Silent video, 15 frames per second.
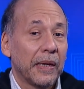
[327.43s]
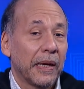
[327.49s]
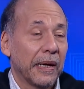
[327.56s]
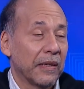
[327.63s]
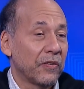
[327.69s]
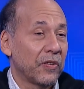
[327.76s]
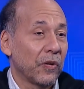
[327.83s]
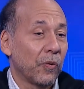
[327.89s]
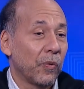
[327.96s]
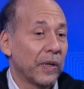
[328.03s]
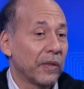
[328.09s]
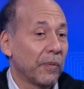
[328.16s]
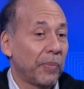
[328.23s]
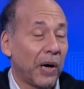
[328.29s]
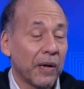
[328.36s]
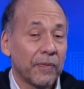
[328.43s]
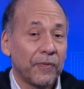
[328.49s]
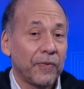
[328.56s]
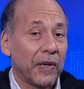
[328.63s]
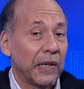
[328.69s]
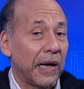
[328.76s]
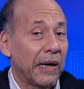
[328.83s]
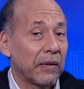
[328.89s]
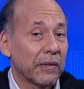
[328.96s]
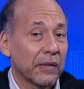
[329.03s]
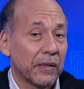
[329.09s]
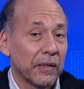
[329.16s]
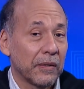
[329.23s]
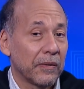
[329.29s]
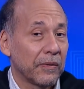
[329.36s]
and so when the bottom fell out
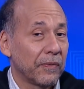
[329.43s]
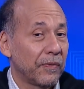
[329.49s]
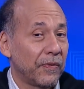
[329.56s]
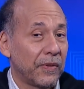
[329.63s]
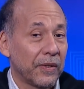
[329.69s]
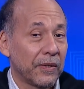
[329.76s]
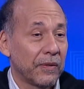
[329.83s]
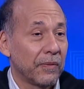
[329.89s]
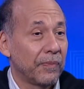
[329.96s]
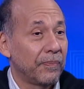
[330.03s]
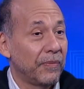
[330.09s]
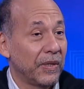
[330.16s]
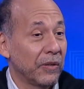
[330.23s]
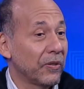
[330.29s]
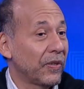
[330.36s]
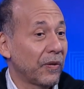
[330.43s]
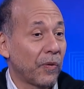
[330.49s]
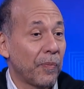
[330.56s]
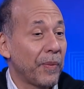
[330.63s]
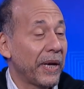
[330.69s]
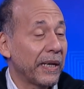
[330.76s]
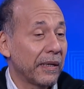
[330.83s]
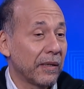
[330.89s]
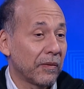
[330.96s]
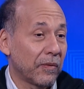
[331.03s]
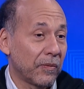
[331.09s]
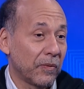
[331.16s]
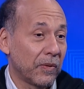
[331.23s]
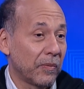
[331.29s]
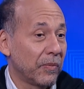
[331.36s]
of the deals they were making
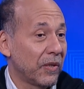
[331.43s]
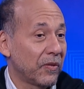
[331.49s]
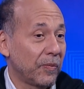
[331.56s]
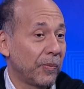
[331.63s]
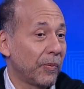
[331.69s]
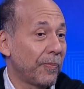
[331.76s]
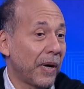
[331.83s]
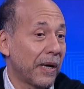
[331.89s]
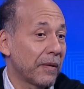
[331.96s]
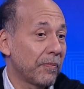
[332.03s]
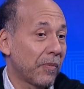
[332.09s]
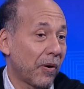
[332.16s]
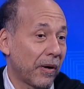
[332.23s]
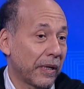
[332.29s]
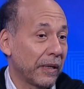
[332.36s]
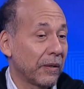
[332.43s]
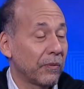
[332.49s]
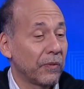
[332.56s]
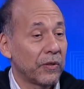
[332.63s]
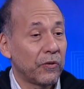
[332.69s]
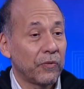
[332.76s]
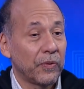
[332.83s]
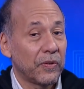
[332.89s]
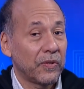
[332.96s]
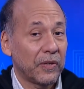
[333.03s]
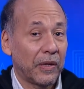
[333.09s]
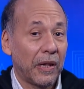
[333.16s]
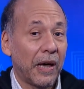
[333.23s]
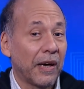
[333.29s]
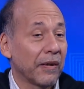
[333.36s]
through the municipal bond market, which was a
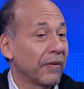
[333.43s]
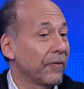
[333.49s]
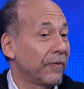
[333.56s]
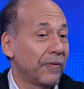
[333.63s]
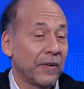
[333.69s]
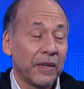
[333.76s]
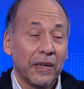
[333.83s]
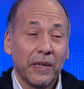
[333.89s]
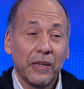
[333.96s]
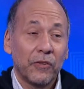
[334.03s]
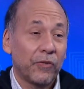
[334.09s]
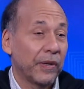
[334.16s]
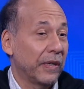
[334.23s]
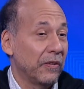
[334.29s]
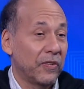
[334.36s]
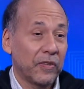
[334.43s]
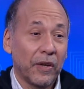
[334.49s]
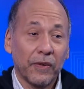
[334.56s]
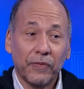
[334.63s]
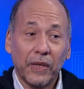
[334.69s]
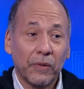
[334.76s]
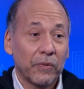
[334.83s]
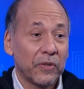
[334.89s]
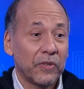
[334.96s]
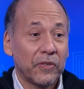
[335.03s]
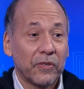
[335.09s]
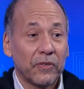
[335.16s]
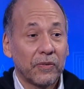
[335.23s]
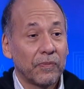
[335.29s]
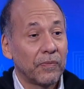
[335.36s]
lot of tricky stuff that
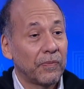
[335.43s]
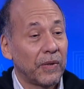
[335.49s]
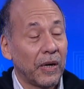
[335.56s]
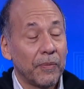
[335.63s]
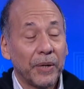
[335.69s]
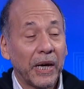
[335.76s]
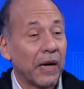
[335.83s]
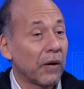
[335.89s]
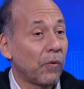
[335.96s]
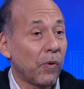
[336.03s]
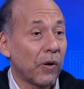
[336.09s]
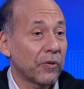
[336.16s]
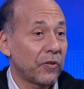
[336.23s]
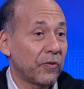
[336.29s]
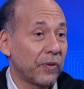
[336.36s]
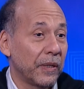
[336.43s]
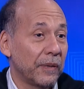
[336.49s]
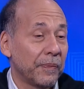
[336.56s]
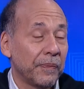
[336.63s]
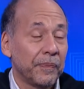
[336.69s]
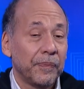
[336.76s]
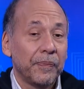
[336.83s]
was coming out of Wall Street, mm -hmm,